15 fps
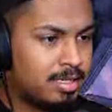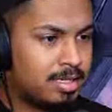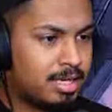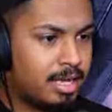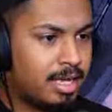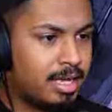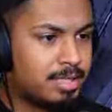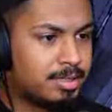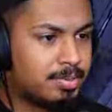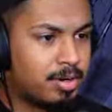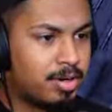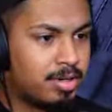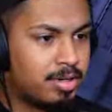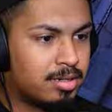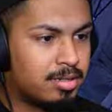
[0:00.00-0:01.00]
Jeez,
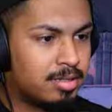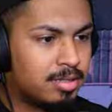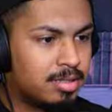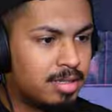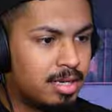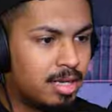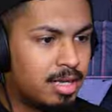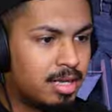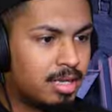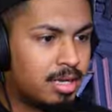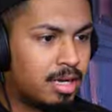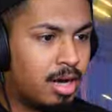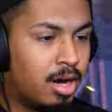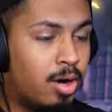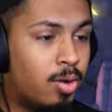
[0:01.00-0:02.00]
bro.
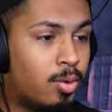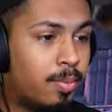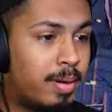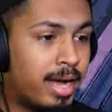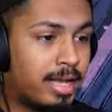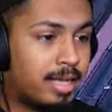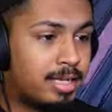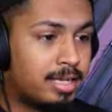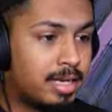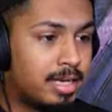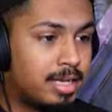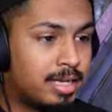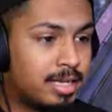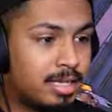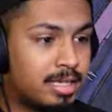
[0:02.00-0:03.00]
Oh my
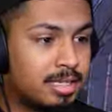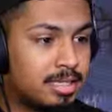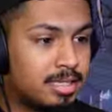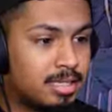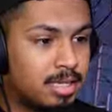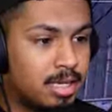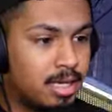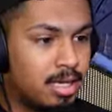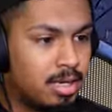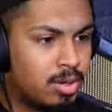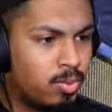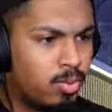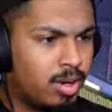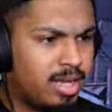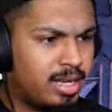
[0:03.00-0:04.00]
goodness.
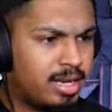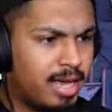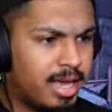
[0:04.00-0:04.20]
What in the